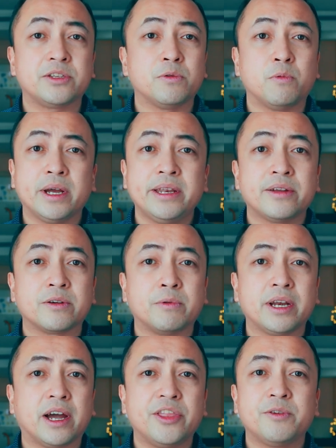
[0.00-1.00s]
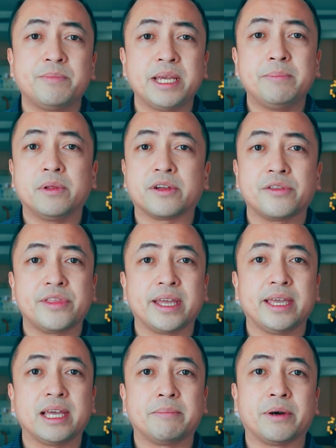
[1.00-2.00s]
to wonder what other people are
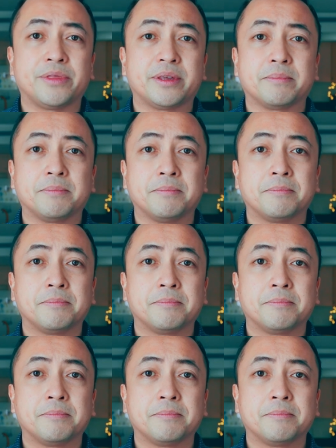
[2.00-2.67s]
thinking about them.